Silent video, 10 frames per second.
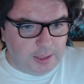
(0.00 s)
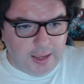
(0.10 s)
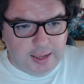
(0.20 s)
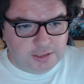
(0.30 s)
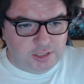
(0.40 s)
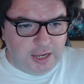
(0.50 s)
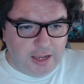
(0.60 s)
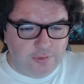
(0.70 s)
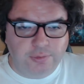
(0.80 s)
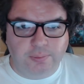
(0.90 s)
is they
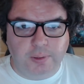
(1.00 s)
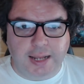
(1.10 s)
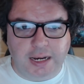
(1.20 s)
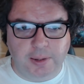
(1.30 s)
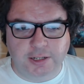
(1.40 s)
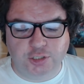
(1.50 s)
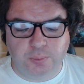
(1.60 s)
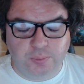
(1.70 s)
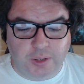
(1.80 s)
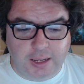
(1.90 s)
have an anime
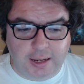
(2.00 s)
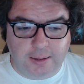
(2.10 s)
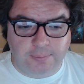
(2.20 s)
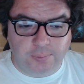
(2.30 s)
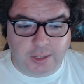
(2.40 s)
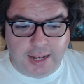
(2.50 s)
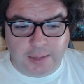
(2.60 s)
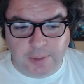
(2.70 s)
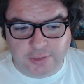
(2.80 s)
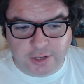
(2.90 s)
distrib- um an
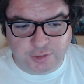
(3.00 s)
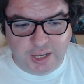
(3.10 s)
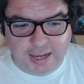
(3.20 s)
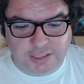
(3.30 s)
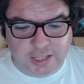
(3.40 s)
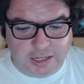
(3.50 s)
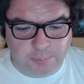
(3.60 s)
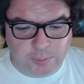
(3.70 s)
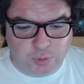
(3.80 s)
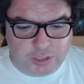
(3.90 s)
anime on there that has not
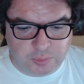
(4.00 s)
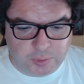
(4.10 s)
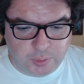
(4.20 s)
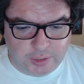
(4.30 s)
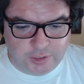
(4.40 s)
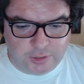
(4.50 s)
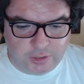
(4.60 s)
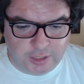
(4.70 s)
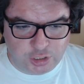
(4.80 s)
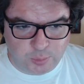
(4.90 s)
been released from the Criterion
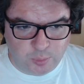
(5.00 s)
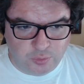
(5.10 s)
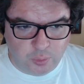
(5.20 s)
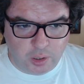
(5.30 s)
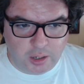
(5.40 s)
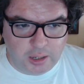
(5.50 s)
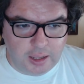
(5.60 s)
Collection before.